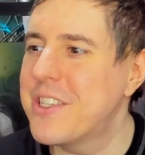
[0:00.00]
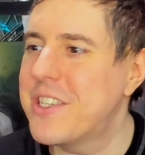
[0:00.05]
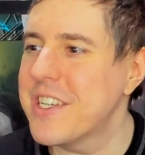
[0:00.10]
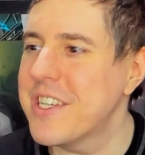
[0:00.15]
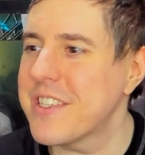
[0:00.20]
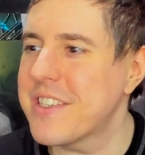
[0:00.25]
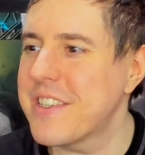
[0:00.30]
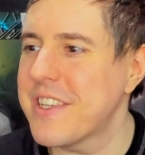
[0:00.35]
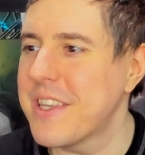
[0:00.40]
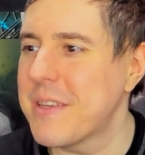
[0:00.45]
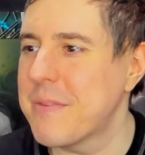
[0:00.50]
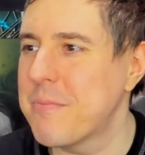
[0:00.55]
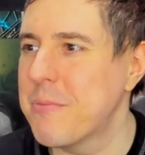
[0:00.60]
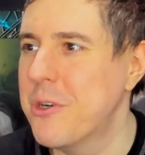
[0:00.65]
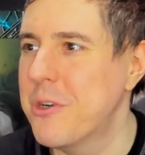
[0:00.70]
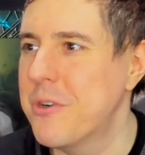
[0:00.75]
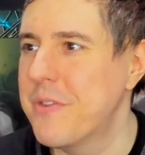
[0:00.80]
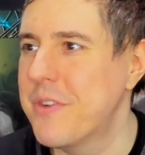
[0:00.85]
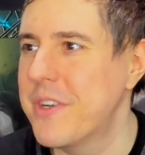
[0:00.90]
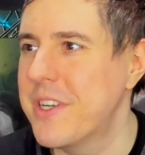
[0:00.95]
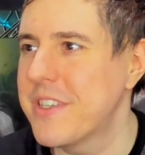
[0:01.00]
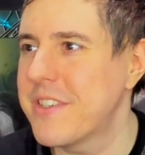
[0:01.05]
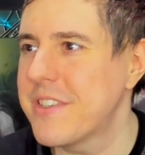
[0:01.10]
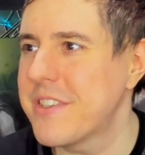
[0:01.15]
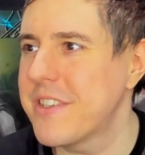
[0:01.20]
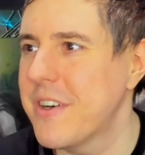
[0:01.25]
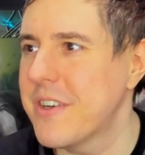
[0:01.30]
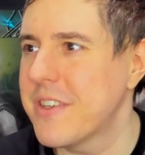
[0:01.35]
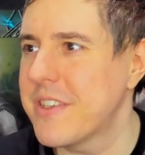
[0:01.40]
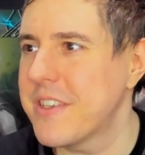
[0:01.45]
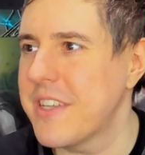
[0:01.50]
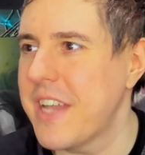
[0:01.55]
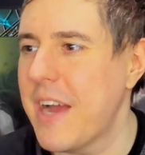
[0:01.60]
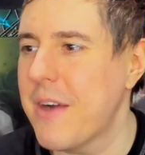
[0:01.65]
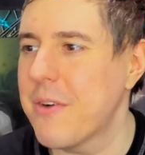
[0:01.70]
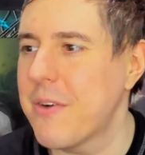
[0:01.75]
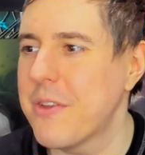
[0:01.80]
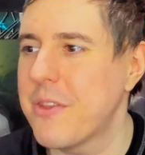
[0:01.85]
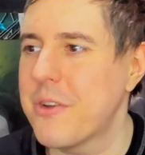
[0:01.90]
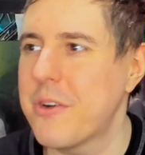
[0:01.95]
gist of the movie. So it's an
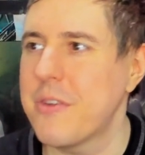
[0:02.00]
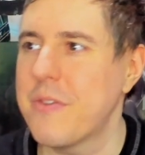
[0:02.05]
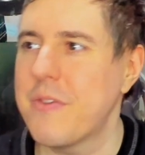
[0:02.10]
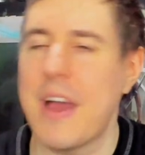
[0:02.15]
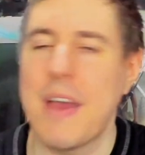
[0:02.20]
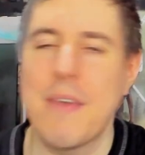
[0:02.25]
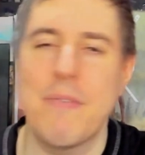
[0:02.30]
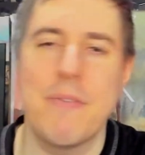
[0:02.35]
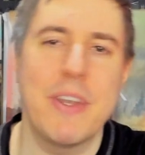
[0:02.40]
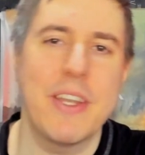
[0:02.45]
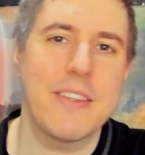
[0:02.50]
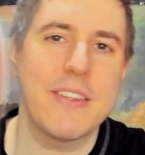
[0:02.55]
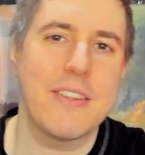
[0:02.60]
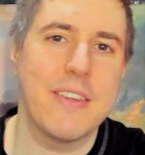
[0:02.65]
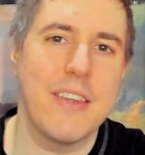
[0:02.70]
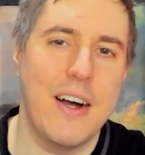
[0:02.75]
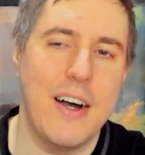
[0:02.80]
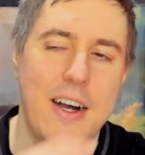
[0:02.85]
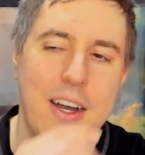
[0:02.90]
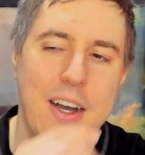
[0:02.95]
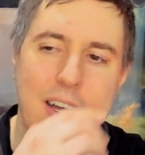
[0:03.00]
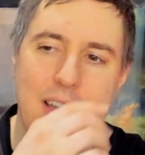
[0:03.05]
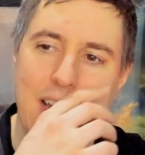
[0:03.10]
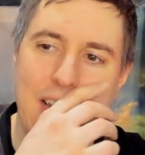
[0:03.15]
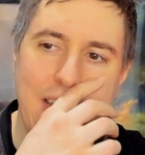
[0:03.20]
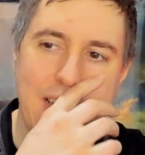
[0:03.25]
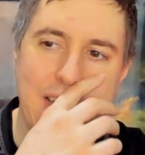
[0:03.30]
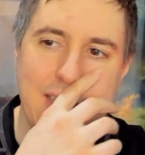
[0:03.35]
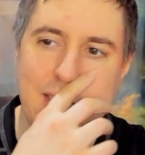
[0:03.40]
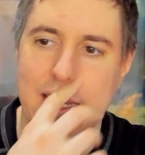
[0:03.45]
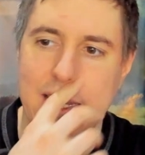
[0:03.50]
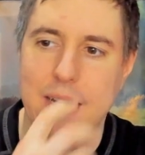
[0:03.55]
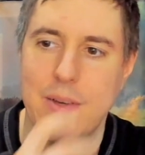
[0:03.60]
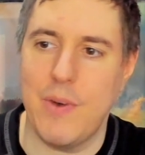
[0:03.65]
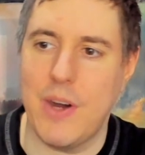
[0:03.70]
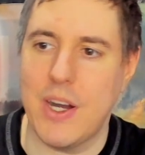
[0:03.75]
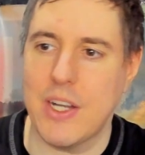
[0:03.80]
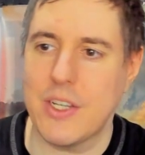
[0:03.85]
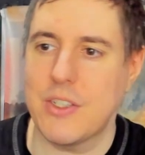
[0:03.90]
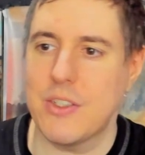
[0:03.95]
hour and 35 minutes long. Like I said, you can
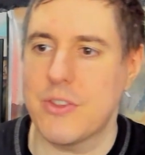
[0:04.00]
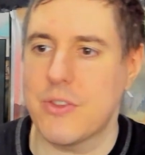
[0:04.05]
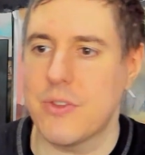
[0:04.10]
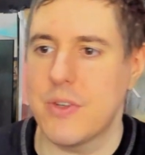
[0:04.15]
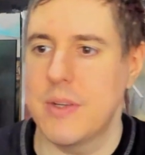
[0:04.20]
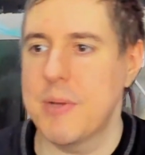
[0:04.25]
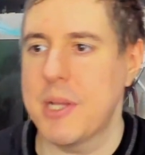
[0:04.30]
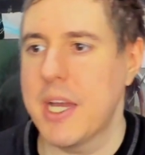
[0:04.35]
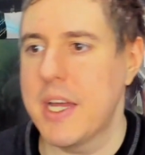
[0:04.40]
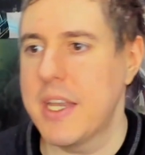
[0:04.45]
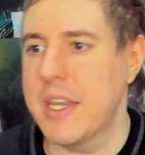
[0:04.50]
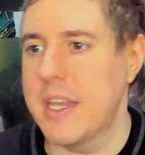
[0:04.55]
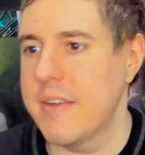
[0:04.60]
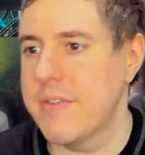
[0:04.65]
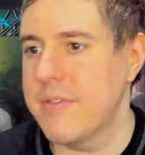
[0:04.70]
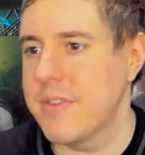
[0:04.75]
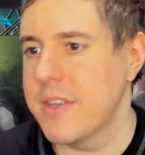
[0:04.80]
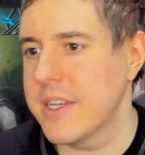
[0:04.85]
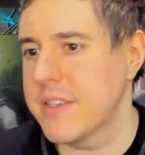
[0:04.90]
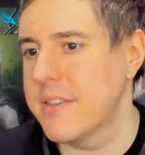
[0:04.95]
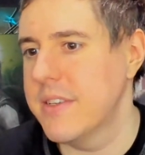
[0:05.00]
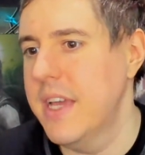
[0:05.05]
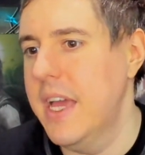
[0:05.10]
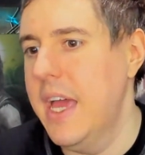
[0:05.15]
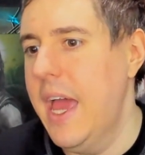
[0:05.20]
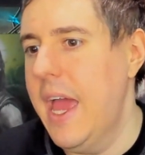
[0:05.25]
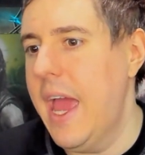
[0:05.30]
watch it streaming on Netflix.